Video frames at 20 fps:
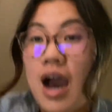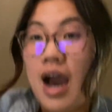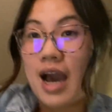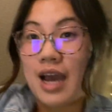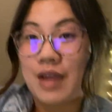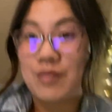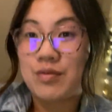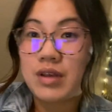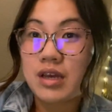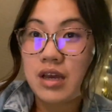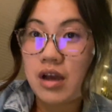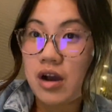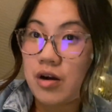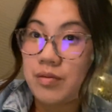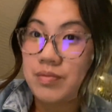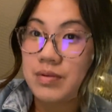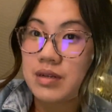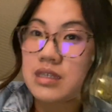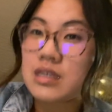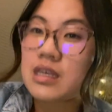I really
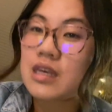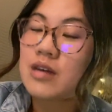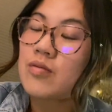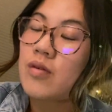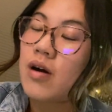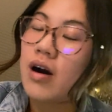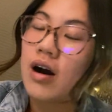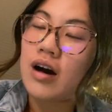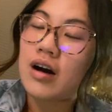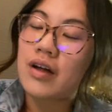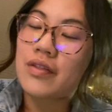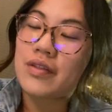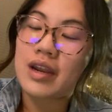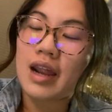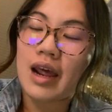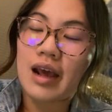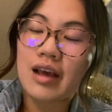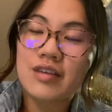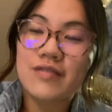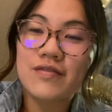hope to see you all in the
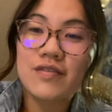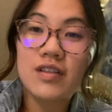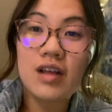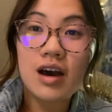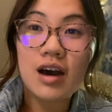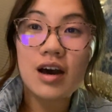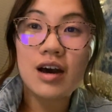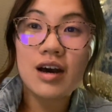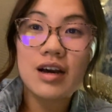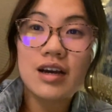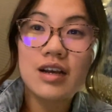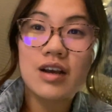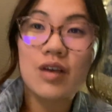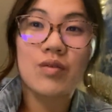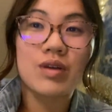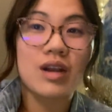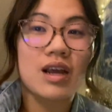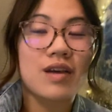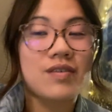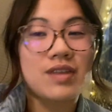next vlog,
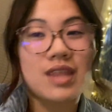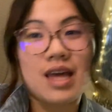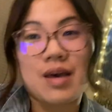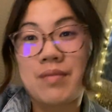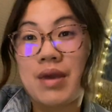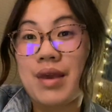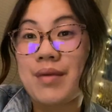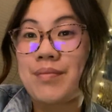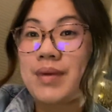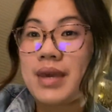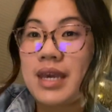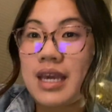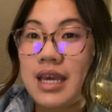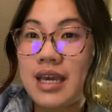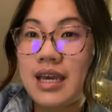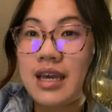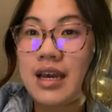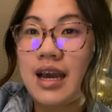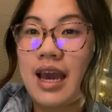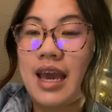whenever that may
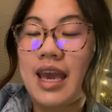be,